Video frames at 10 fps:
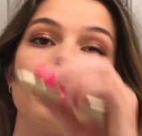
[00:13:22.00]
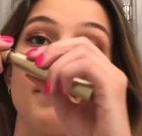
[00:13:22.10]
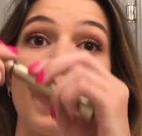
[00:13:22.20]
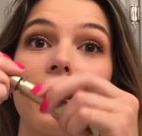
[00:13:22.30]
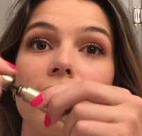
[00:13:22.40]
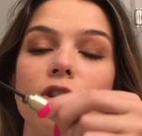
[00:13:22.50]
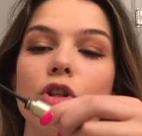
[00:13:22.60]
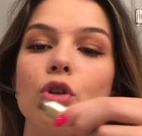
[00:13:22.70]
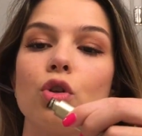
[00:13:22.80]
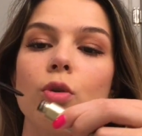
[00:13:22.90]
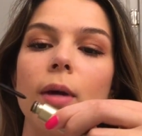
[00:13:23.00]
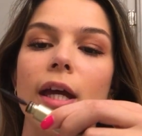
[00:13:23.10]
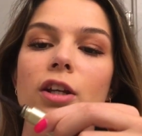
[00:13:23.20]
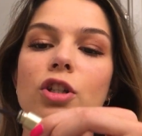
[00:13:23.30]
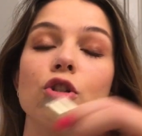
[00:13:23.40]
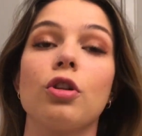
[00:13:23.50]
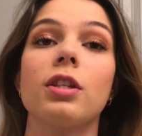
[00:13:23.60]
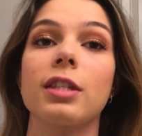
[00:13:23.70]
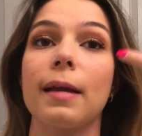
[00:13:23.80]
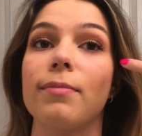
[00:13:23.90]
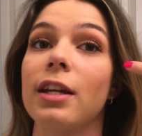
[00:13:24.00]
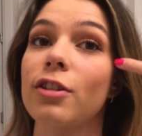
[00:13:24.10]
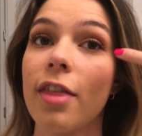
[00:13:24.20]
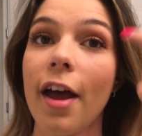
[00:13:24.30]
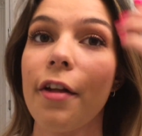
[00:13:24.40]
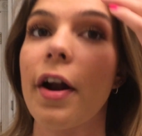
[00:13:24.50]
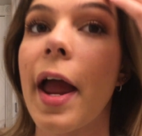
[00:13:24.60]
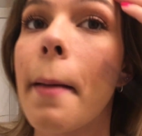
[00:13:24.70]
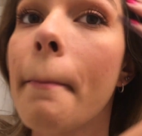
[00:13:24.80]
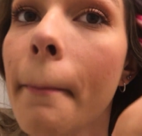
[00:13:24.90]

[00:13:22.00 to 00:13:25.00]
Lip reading: Back in the tube and just do the same thing to the other eye.